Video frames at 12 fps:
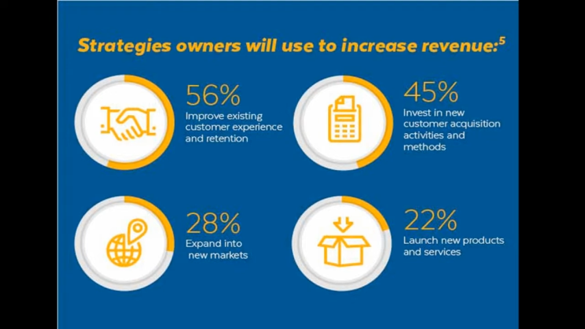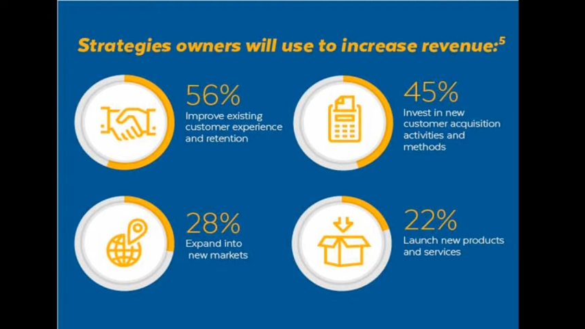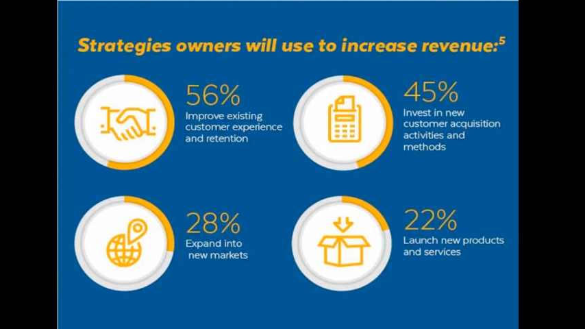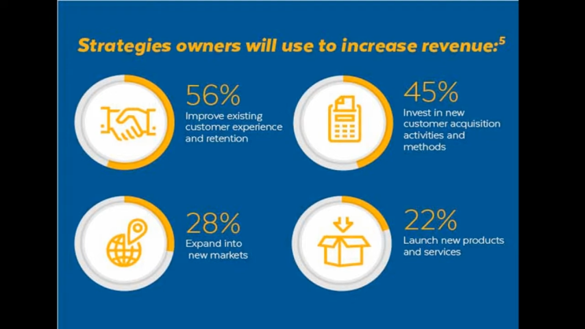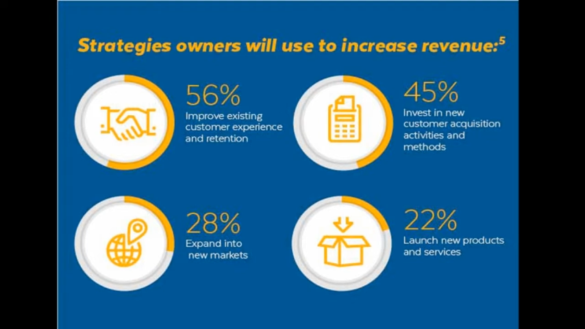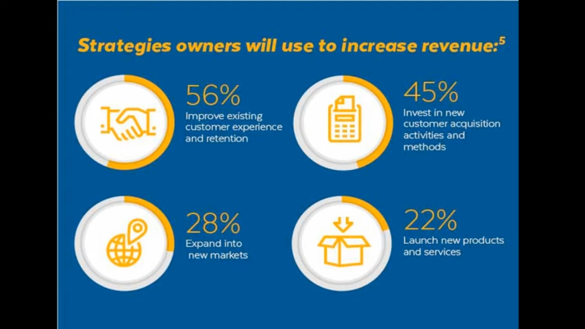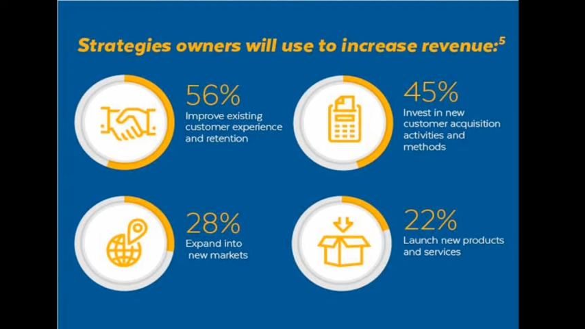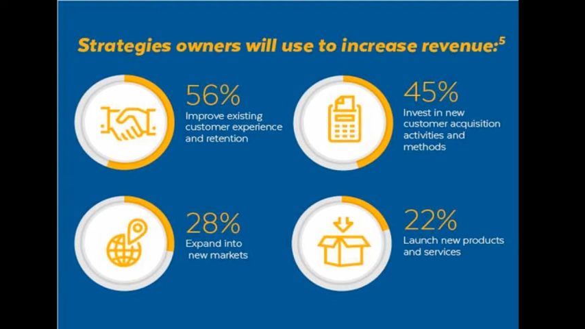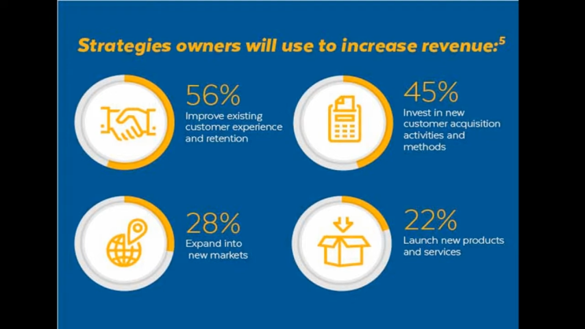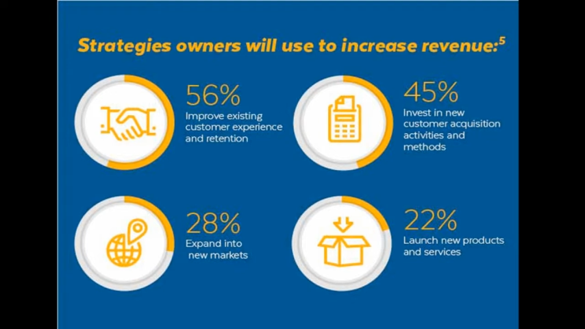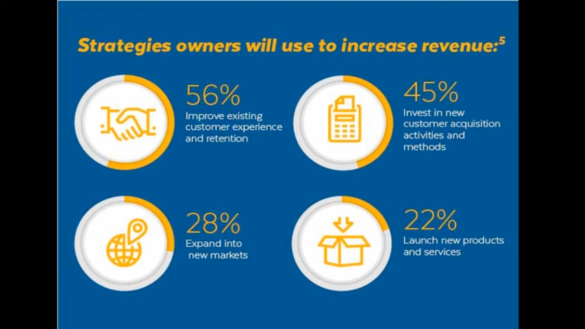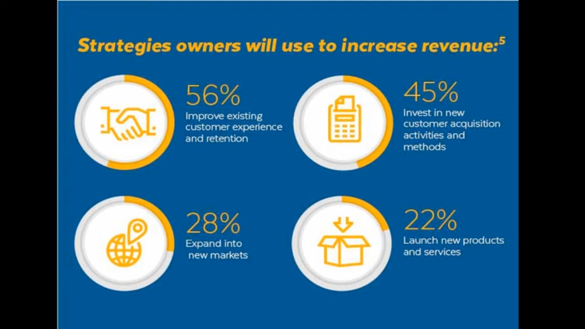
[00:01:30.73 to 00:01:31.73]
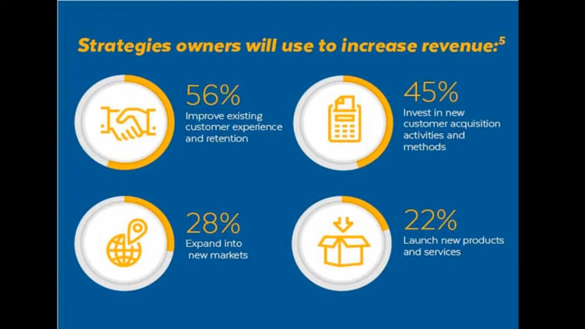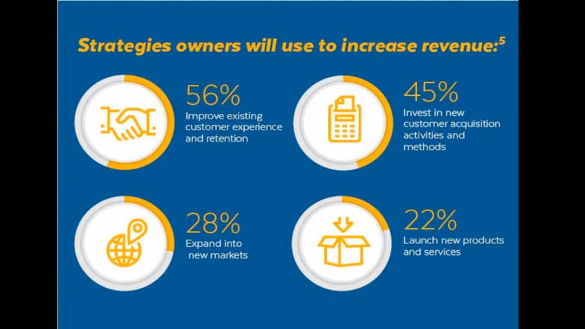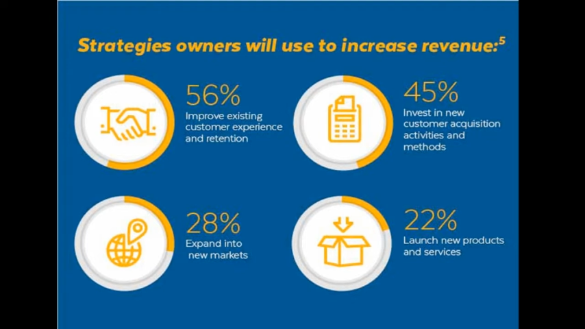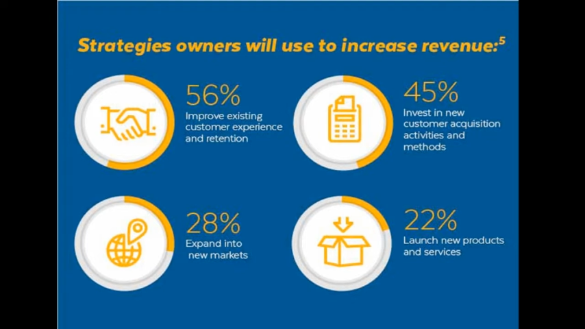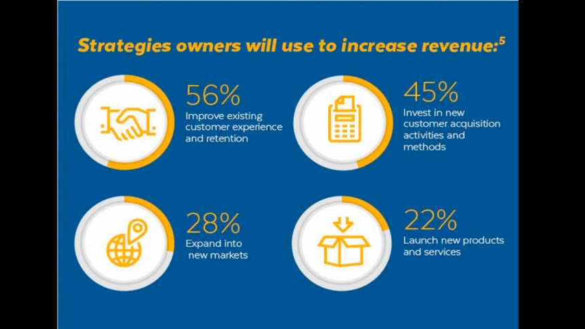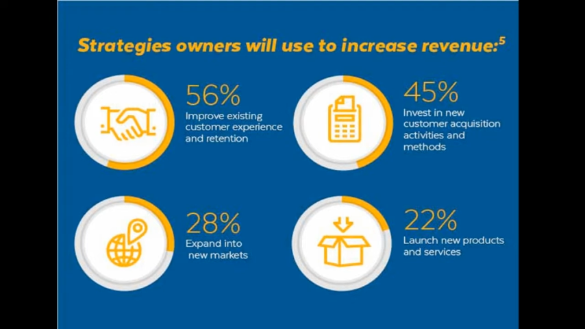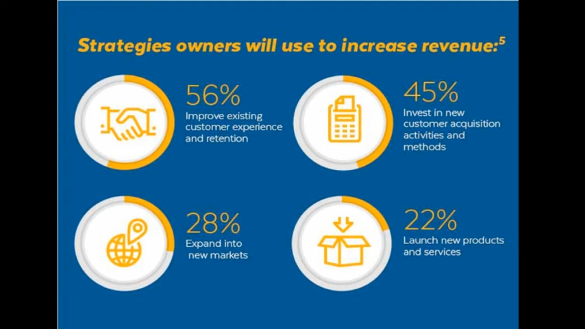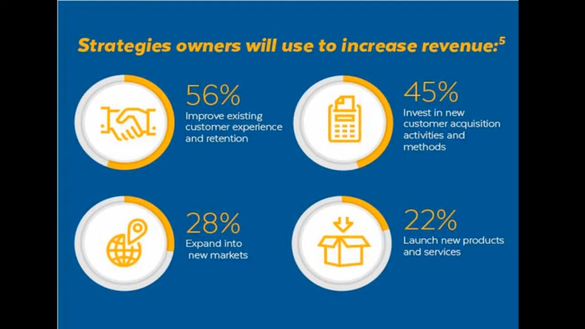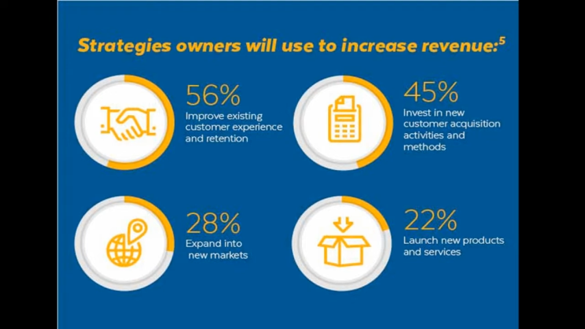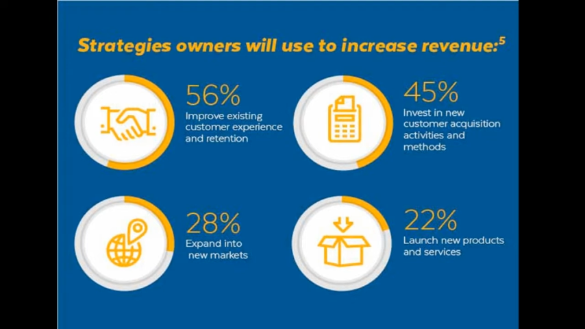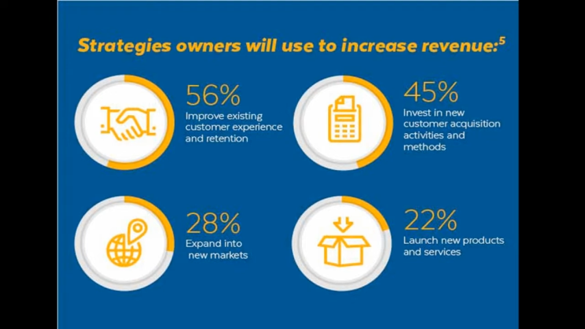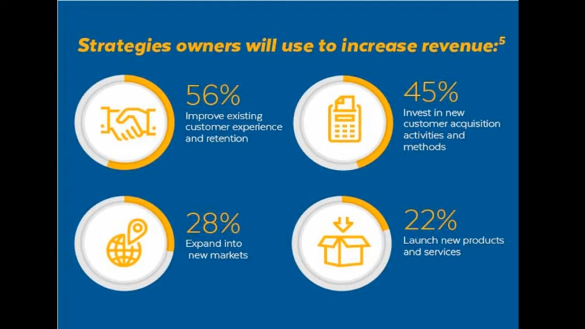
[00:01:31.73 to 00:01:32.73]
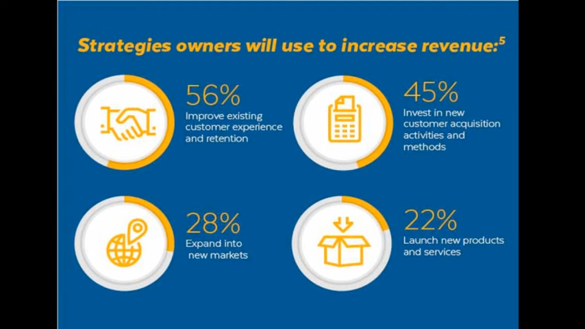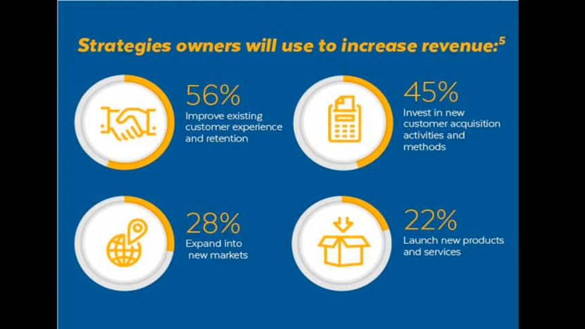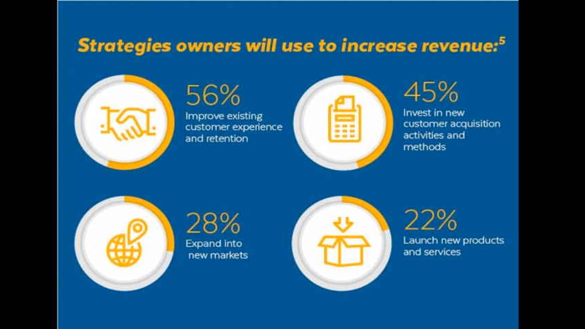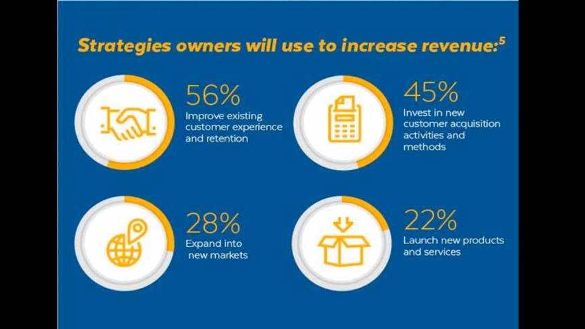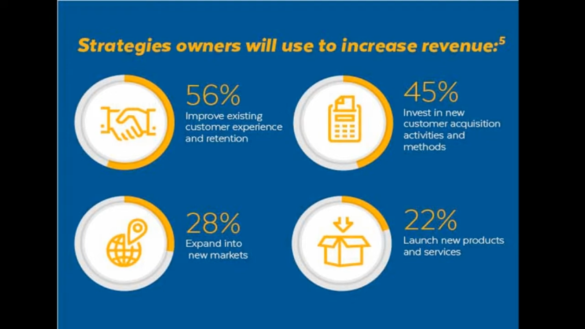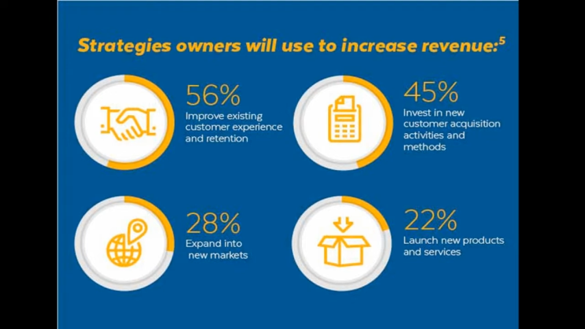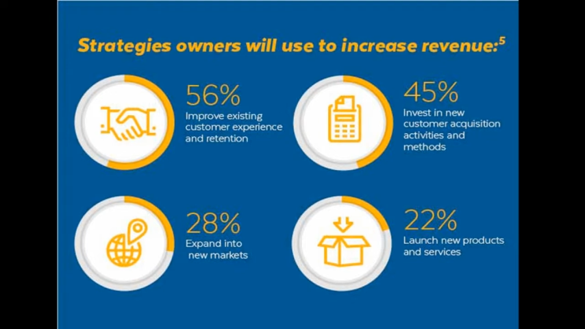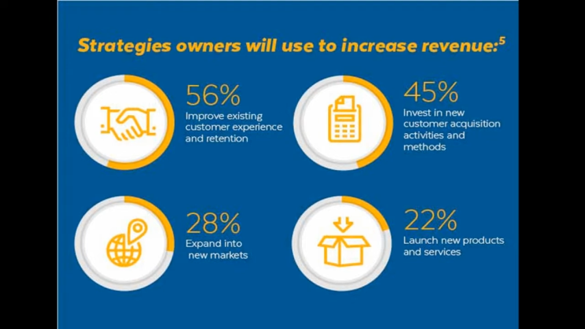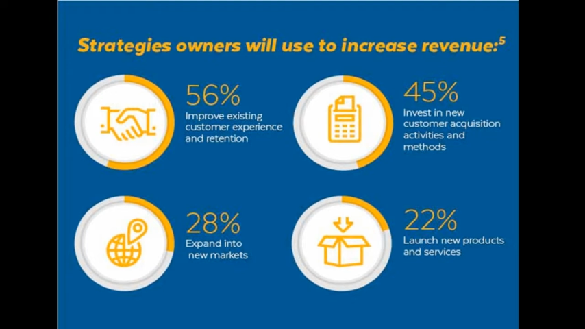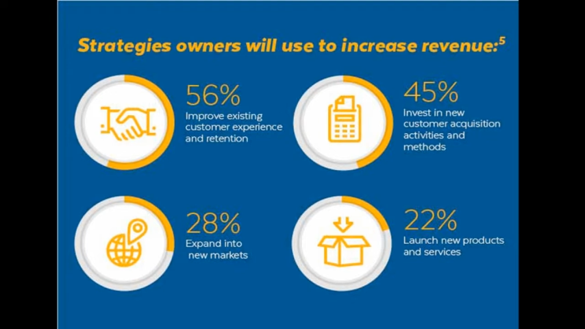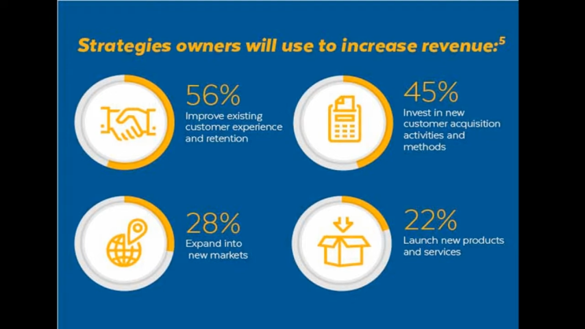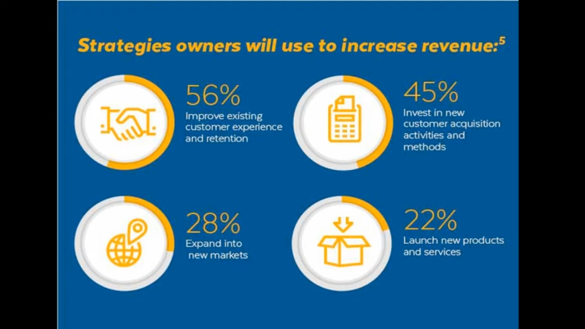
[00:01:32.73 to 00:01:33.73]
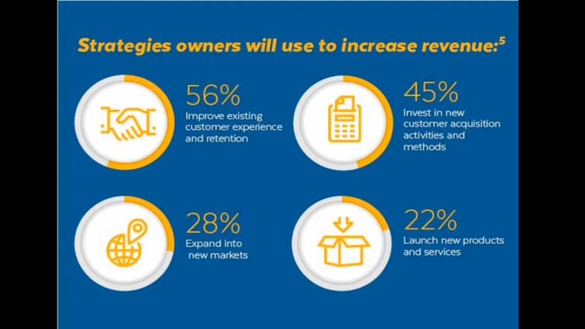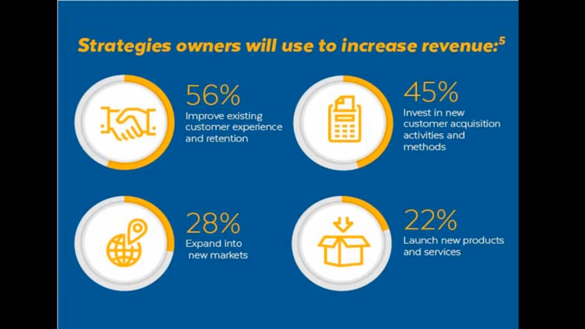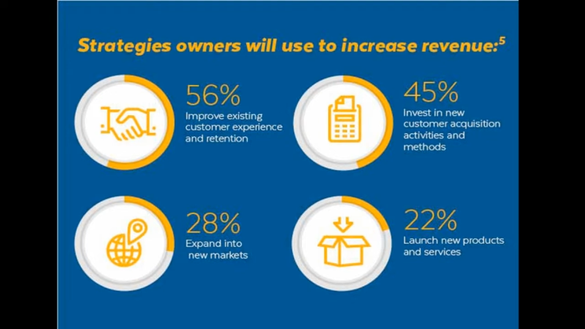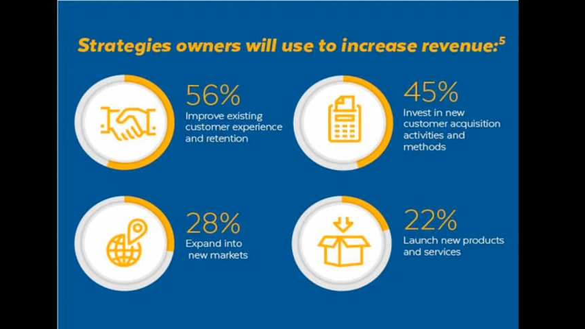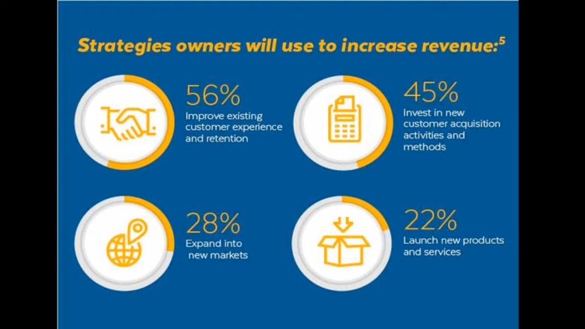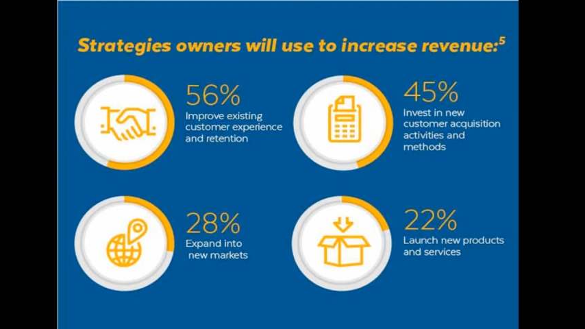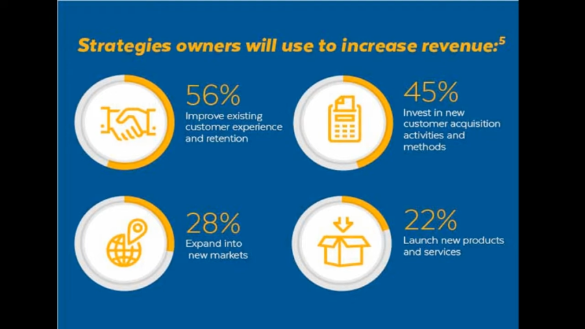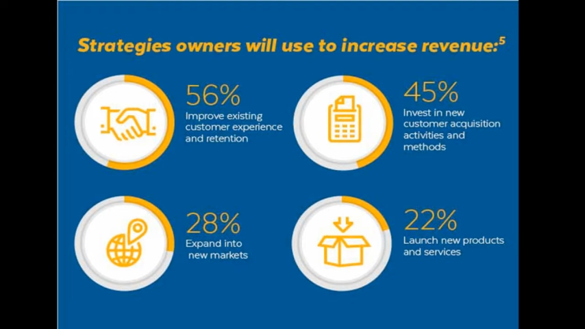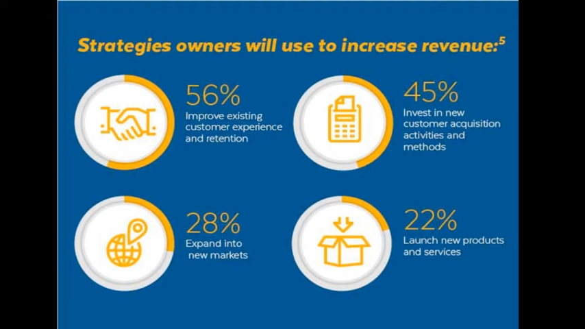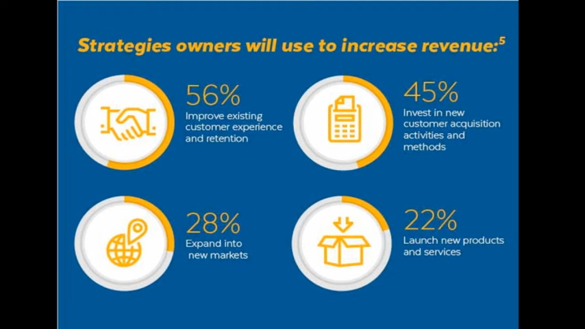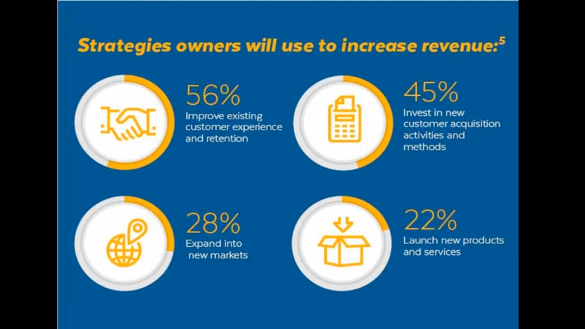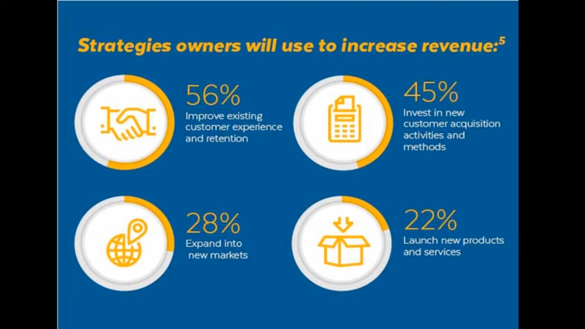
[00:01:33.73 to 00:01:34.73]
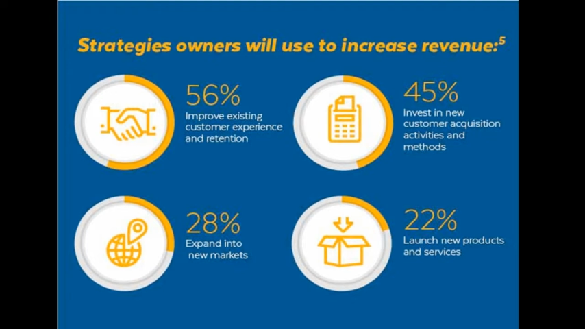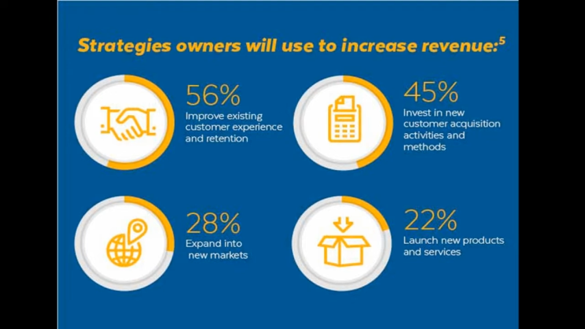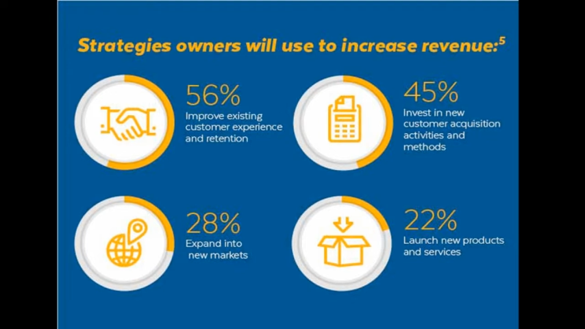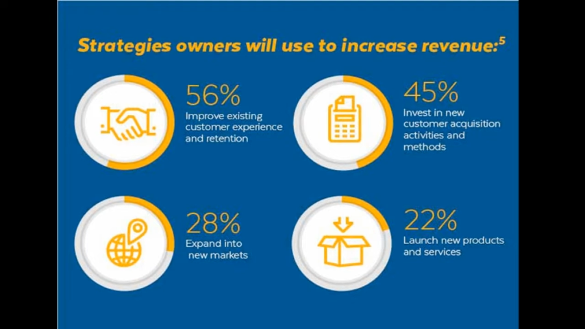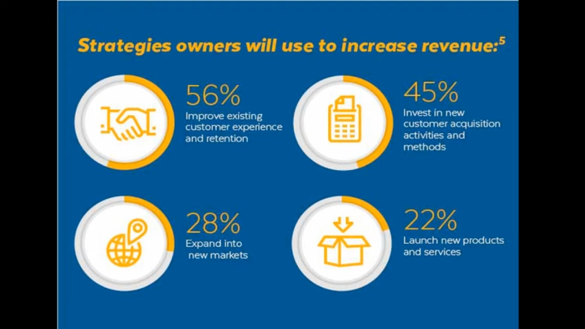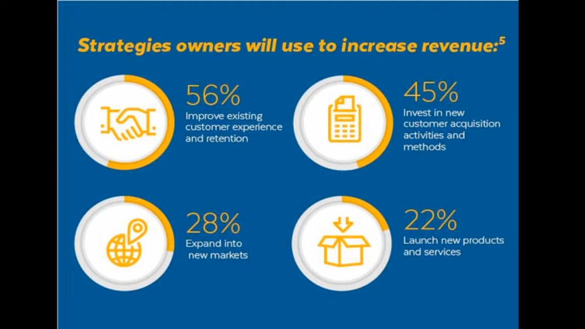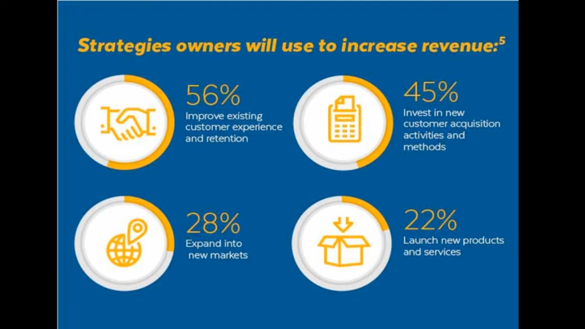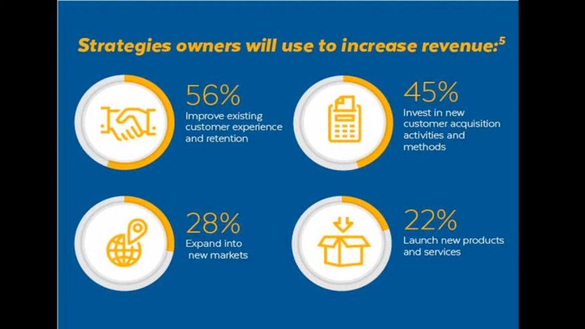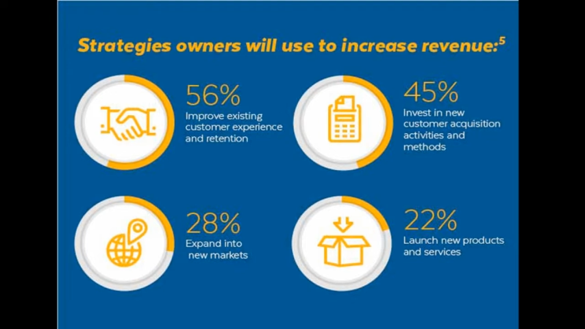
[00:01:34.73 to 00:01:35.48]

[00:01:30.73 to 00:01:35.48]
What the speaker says: [unreadable: no face in view]